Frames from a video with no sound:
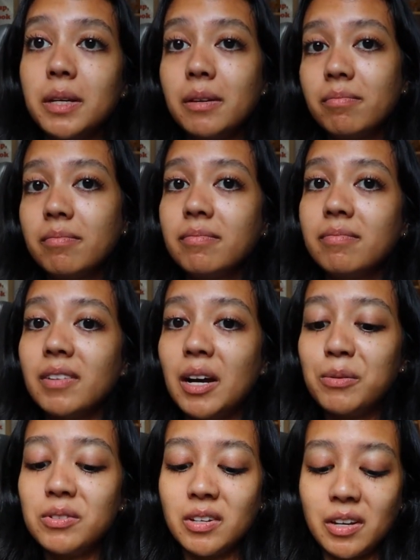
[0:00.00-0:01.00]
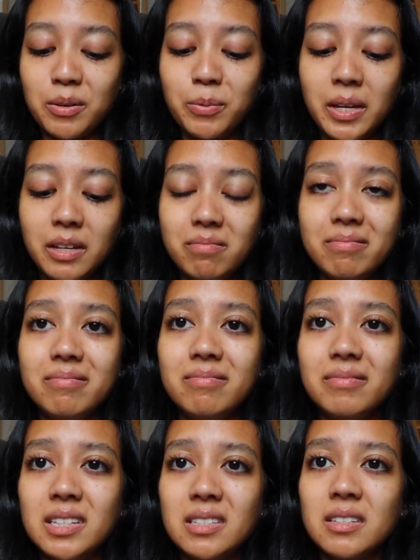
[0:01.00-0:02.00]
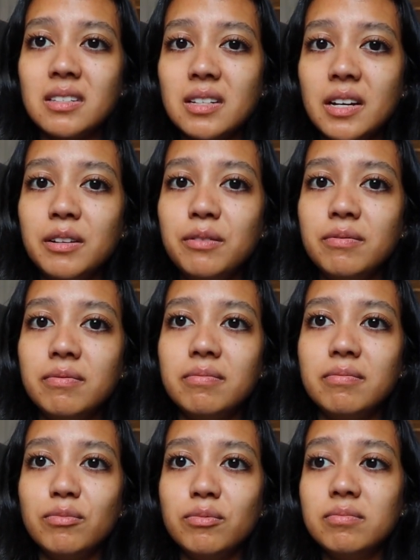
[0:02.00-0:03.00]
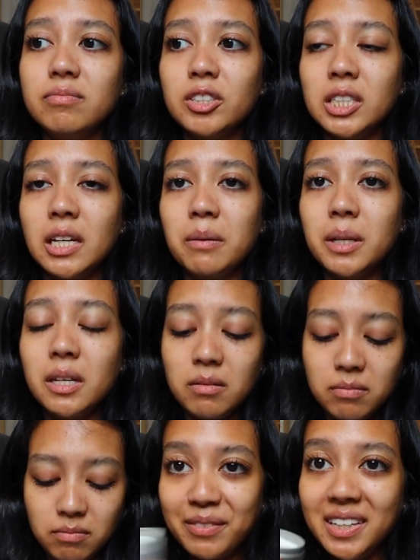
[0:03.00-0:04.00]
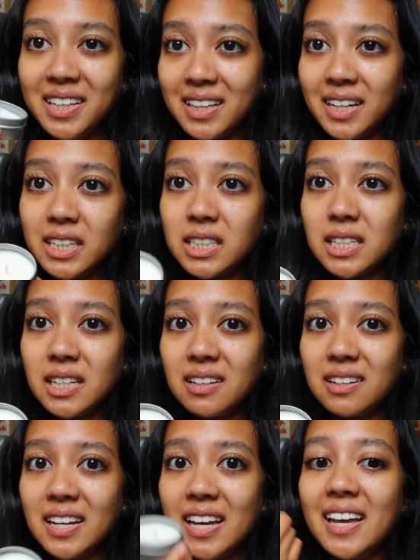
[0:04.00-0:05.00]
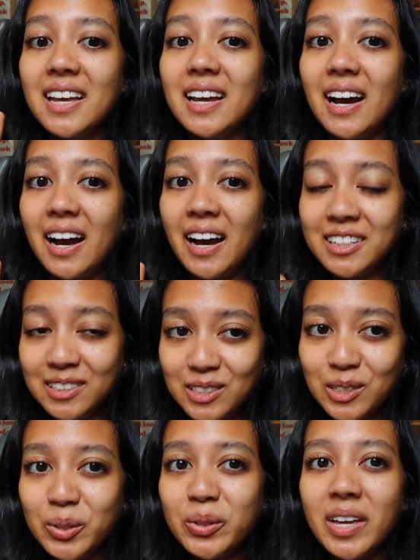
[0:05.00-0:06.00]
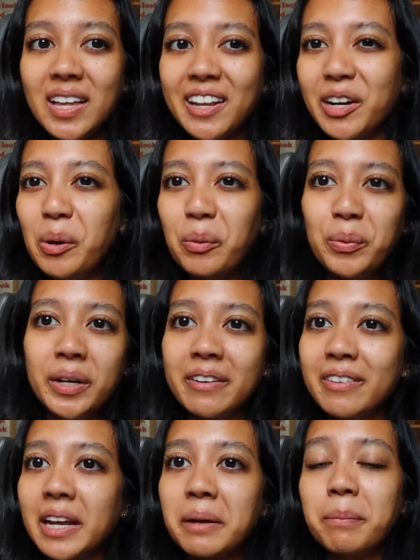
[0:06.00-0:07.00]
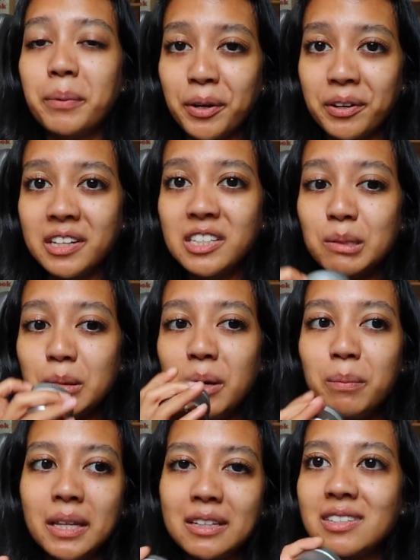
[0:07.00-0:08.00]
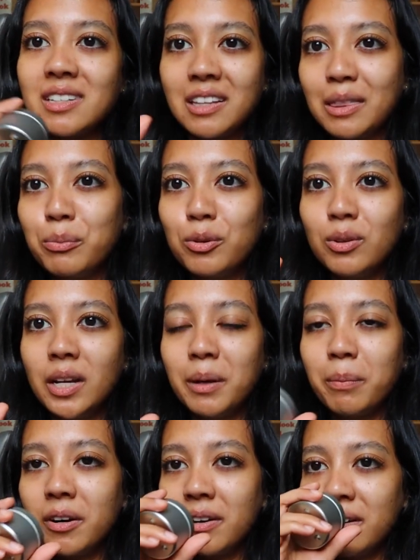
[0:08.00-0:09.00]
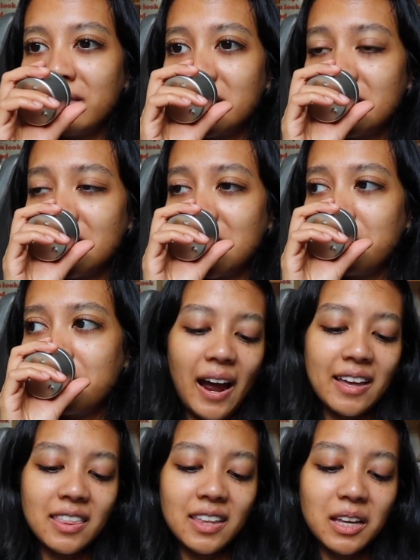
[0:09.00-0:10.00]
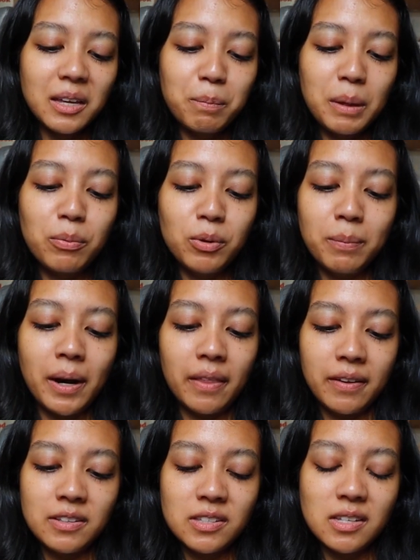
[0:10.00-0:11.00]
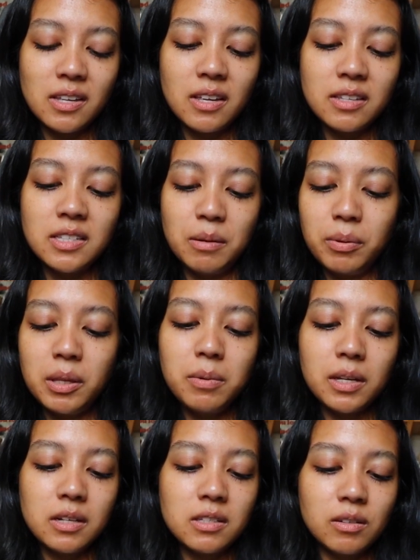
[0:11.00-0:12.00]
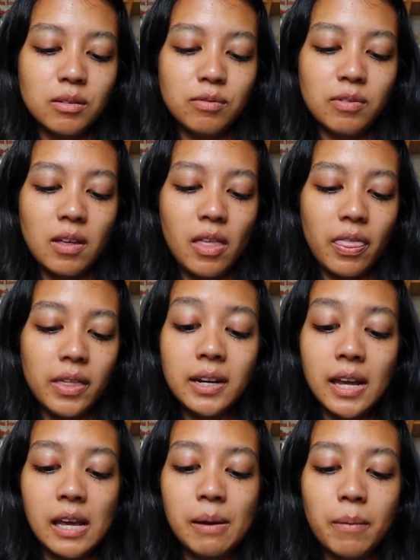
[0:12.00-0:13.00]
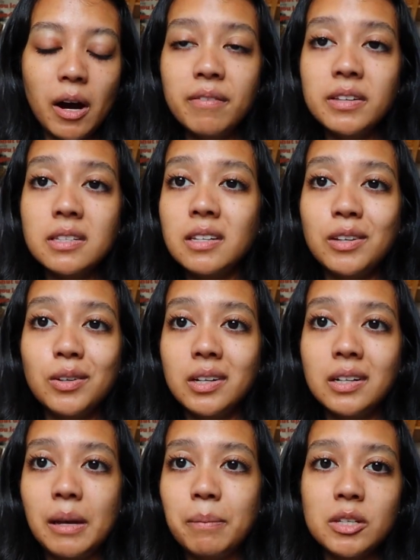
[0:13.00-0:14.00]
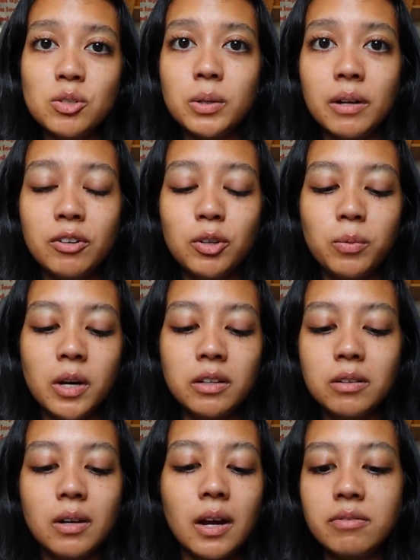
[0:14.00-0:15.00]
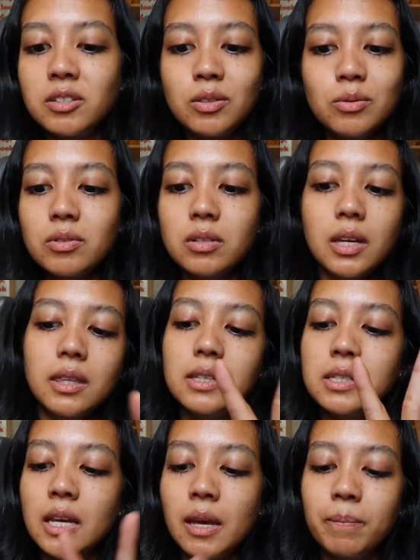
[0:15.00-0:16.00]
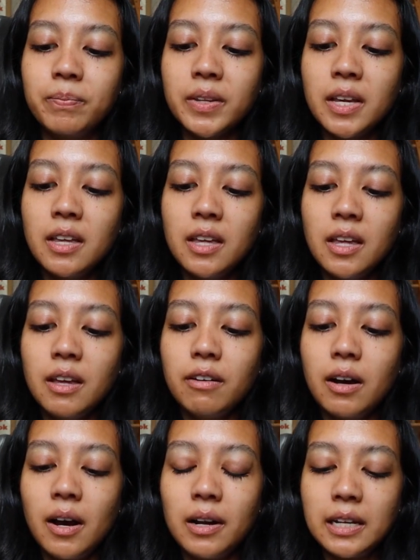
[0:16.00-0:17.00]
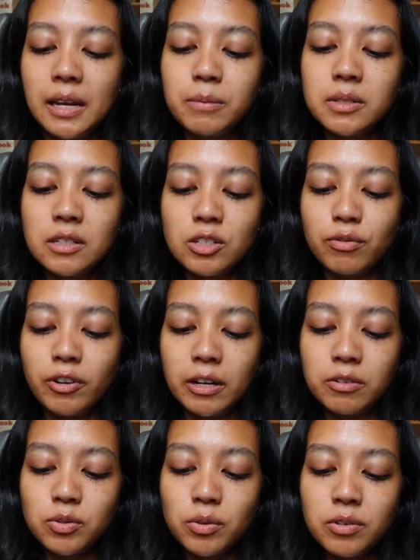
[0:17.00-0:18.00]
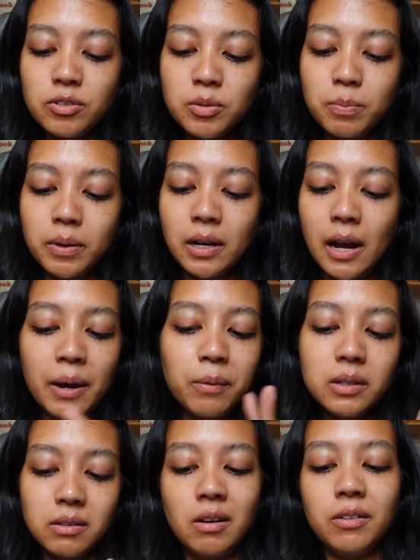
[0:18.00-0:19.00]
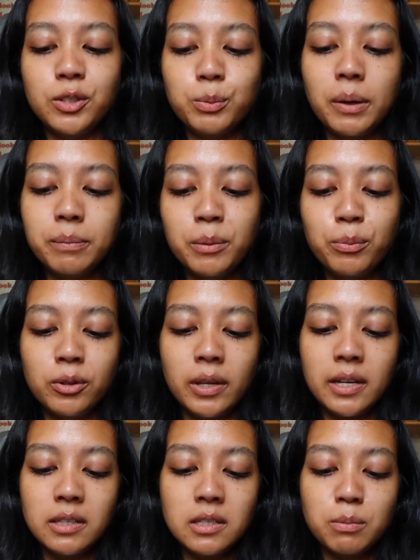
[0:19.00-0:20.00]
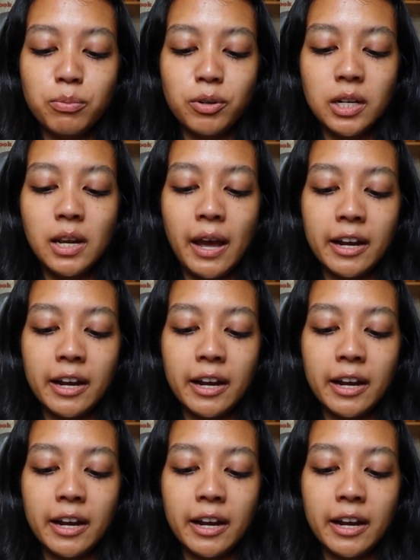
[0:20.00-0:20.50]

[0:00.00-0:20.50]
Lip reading: me. I was like, wait, is this kind of really yummy? I really liked it. I do get like a weird like burning smell, but that's like the brulee part, obviously. I think people would buy this simply because of the name. Obviously you can name this whatever you want. You don't have to use like the same names as the fragrance oils, but I would call this pumpkin brulee. It's pretty